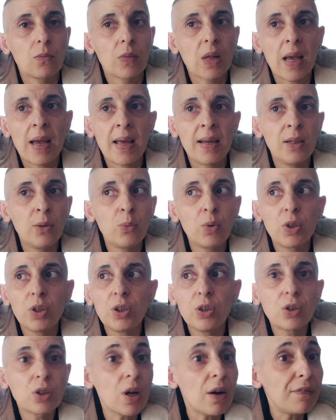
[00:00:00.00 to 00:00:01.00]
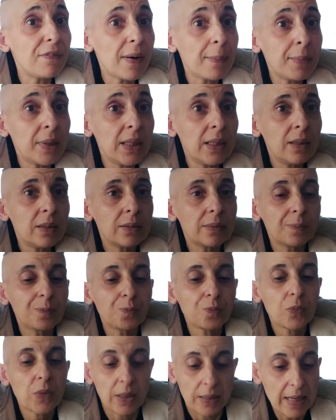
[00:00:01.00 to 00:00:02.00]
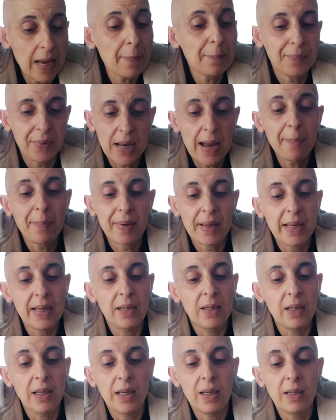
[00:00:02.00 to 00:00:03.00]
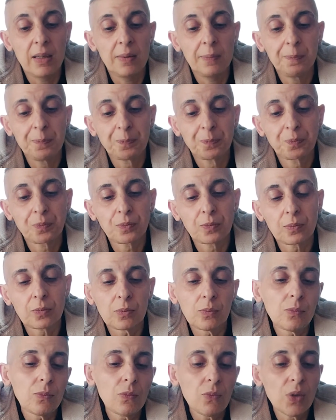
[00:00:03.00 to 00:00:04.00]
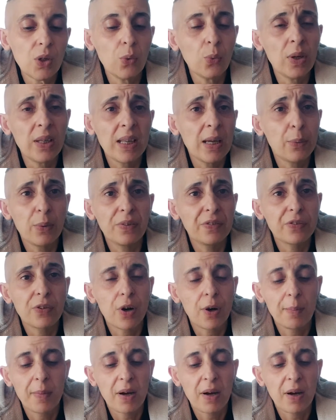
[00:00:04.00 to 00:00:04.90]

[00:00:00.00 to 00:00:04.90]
Anyone of you's got family? Yep, in where they were from.